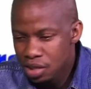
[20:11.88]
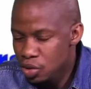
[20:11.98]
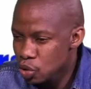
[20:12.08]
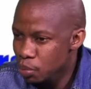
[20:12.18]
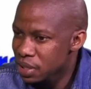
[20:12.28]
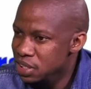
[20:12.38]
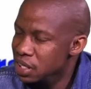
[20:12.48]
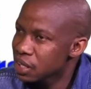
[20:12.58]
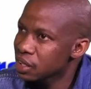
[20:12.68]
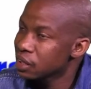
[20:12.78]
you so much.
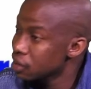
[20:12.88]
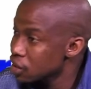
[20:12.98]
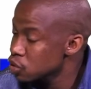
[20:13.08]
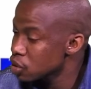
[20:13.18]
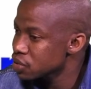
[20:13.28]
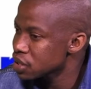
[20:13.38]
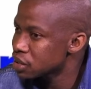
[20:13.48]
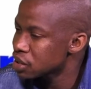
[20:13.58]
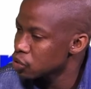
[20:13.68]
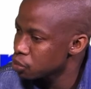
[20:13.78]
And as you have
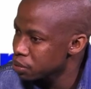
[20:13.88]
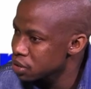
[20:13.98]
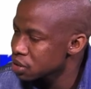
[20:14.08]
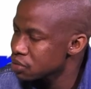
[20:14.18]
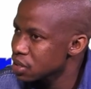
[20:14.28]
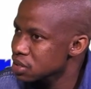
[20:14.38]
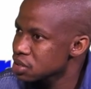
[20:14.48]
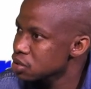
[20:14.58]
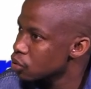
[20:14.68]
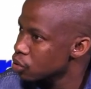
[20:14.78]
said, can you please give
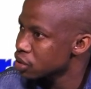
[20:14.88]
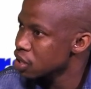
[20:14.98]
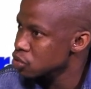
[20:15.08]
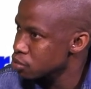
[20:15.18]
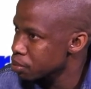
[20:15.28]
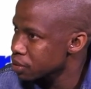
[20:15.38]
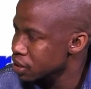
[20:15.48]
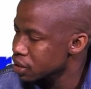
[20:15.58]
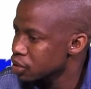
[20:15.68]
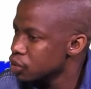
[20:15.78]
us your contacts so people
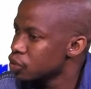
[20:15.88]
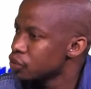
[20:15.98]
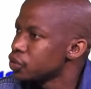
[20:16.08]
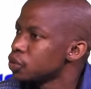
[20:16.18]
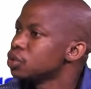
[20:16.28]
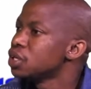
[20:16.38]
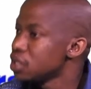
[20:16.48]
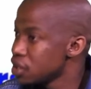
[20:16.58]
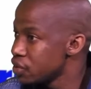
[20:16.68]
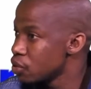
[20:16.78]
can get hold of you
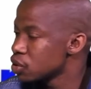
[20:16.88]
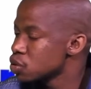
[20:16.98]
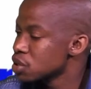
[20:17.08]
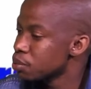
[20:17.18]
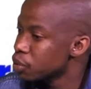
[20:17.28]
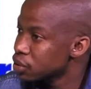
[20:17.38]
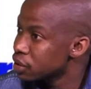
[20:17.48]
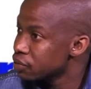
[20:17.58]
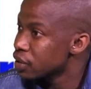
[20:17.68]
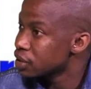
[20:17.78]
if they want to support
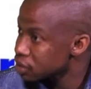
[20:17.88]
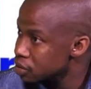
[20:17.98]
and fund your